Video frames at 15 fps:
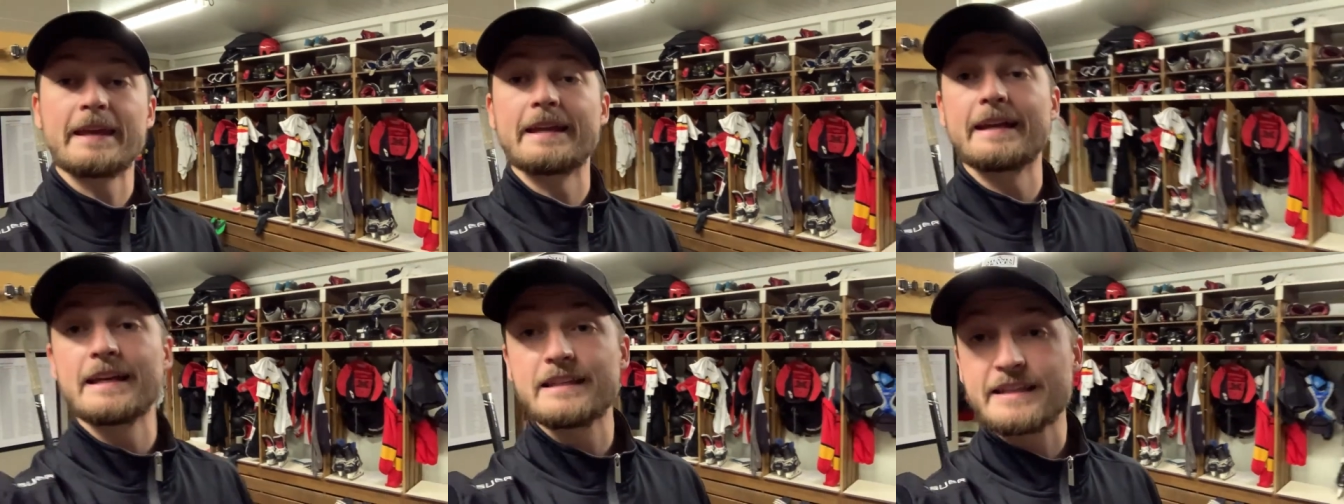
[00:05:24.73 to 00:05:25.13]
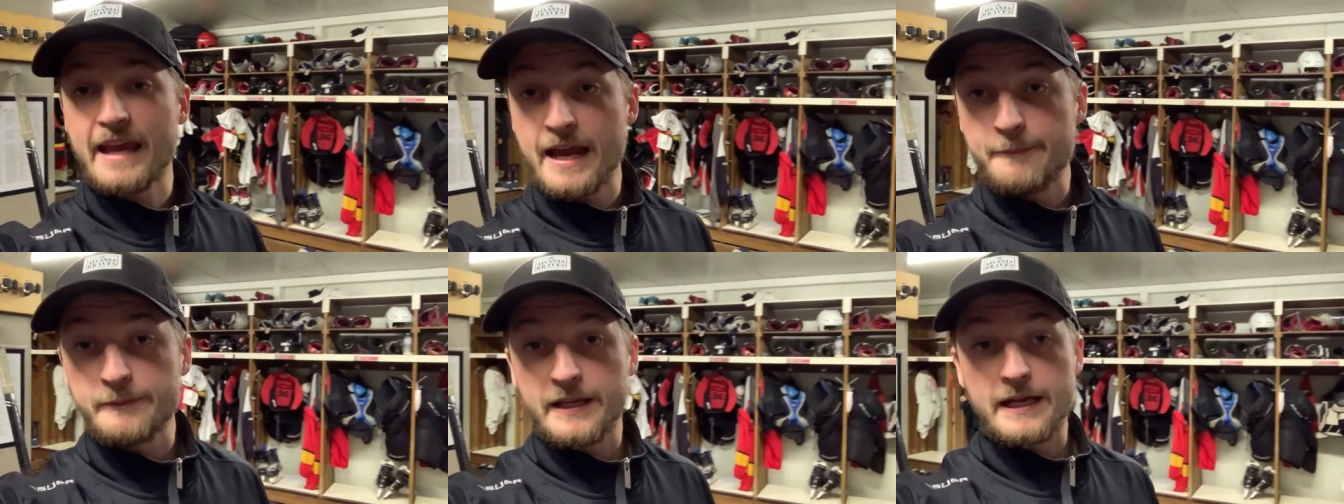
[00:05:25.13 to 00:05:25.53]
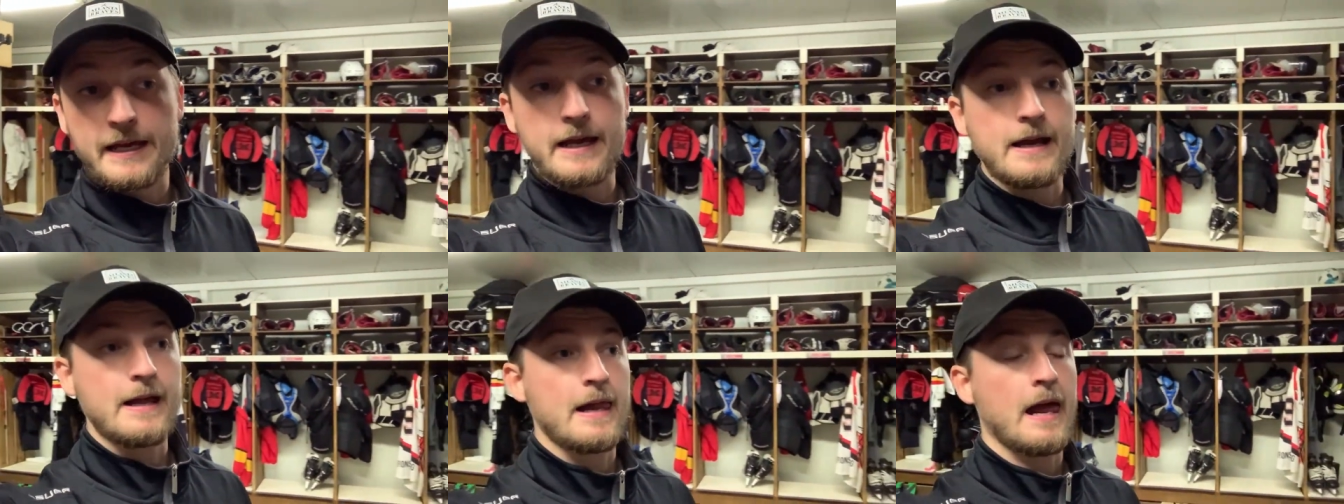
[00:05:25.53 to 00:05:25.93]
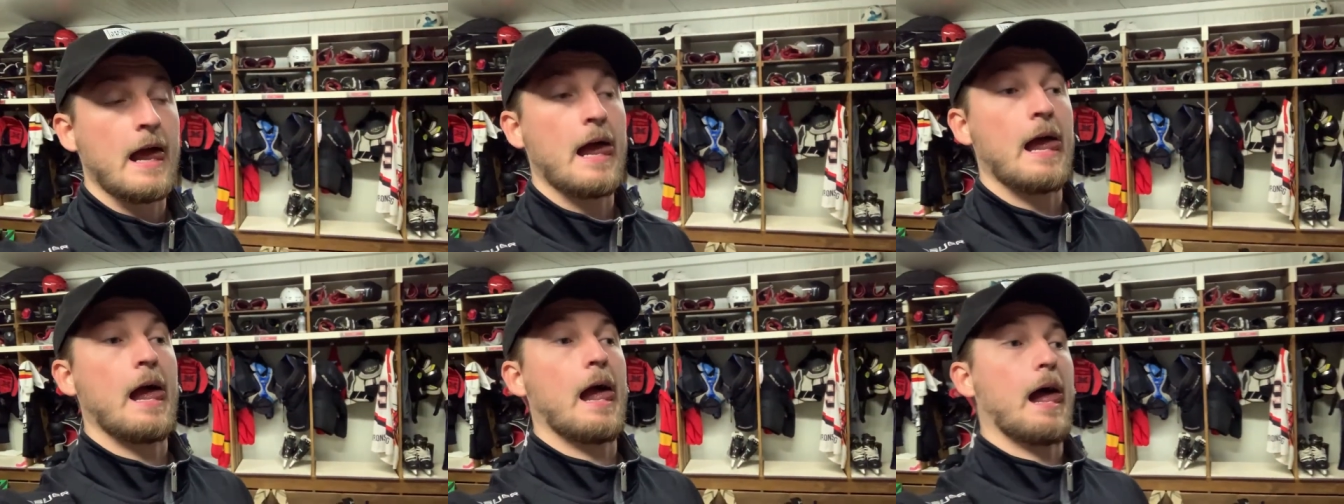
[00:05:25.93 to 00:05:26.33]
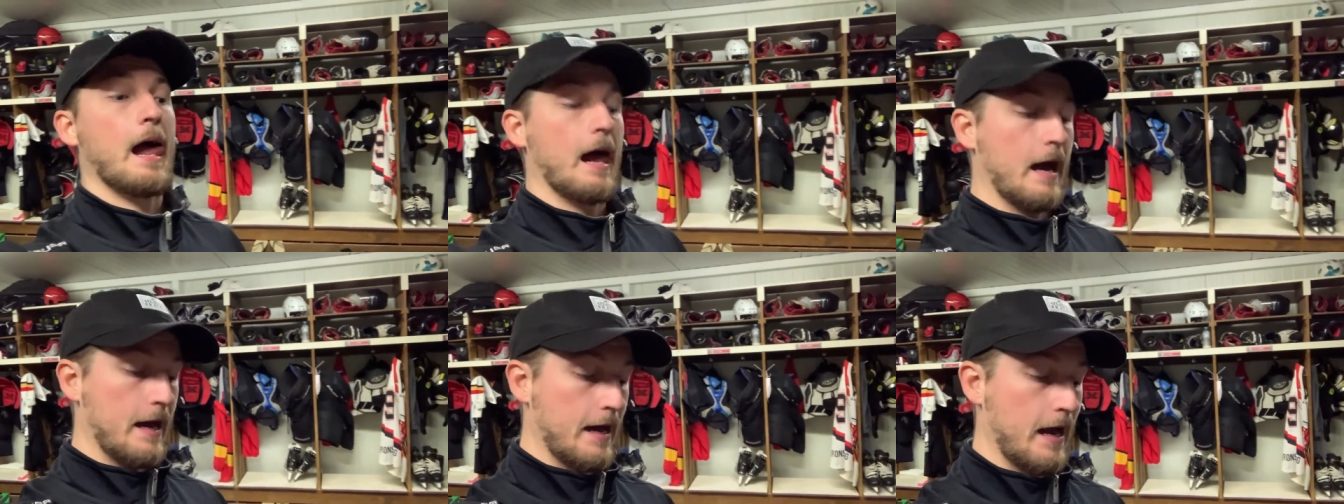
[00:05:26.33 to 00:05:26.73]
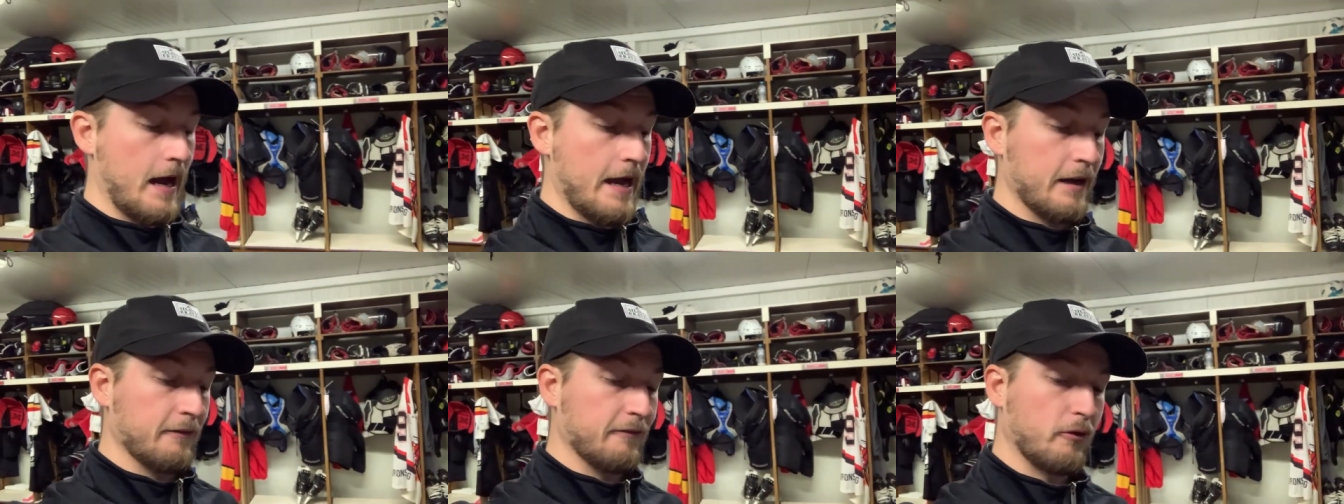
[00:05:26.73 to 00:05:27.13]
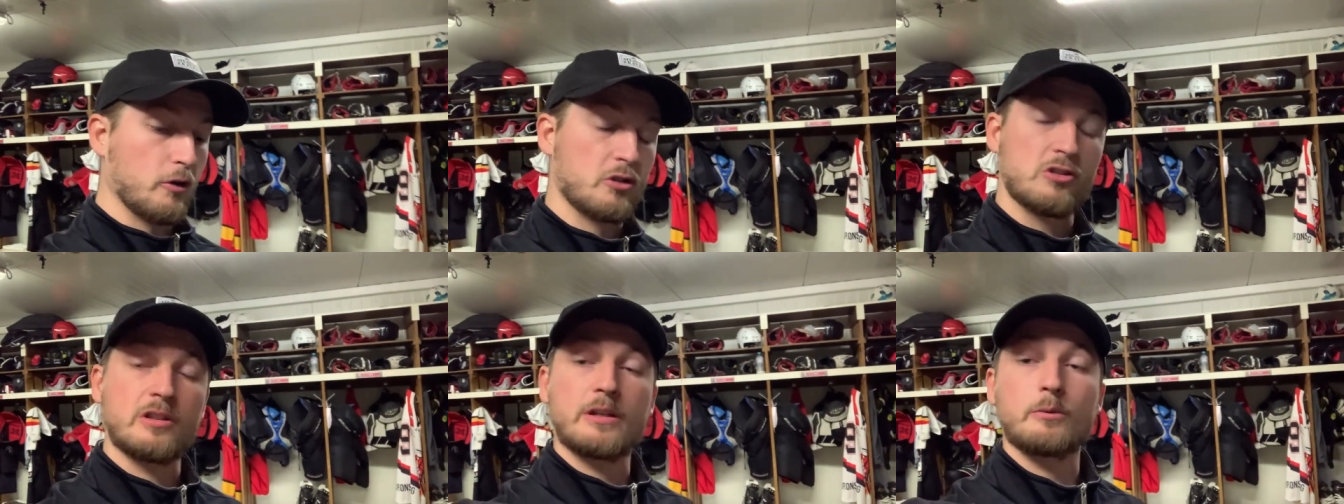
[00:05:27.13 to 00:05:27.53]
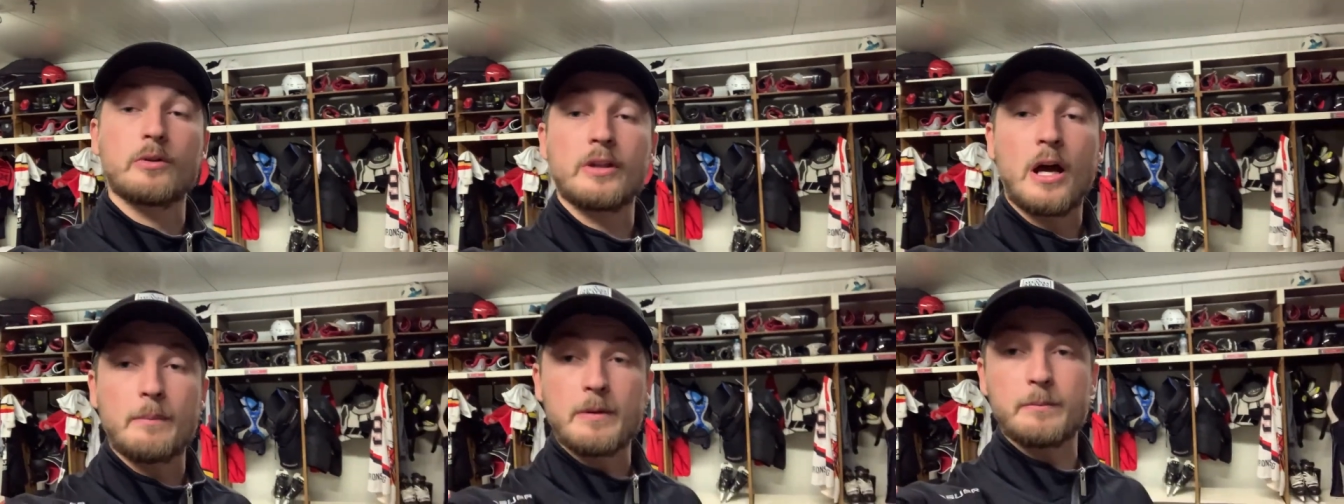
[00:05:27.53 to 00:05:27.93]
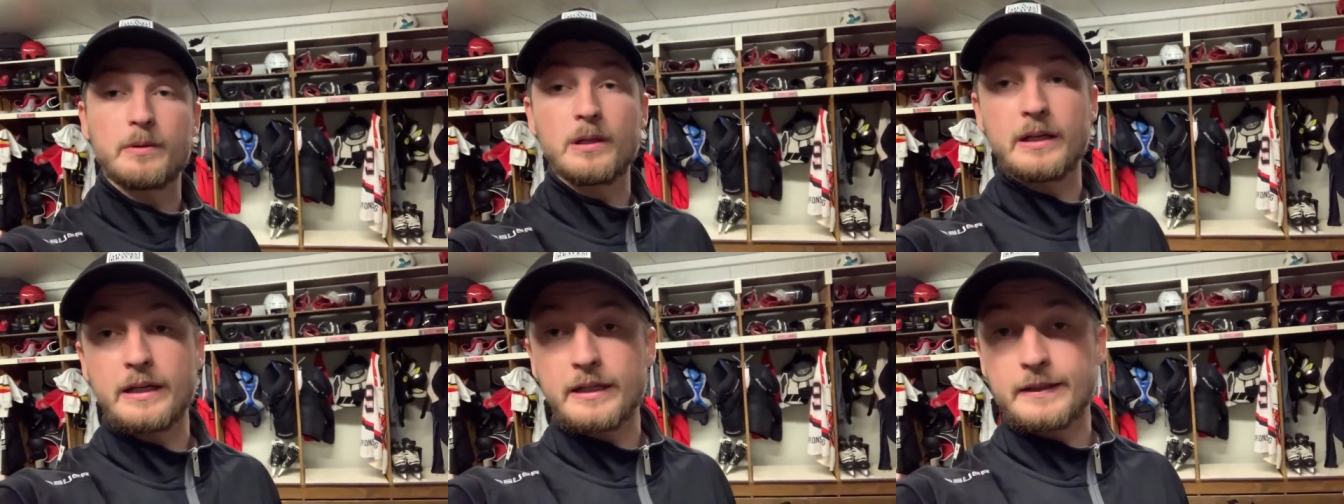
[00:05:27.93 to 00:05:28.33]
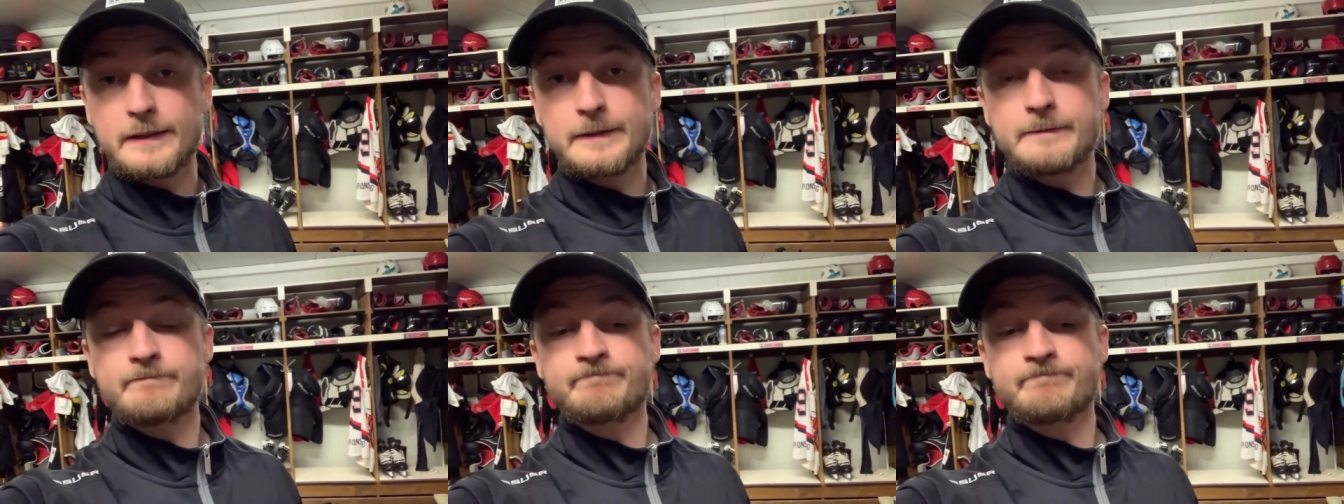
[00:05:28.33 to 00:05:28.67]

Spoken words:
It is game day. I unfortunately will not be playing.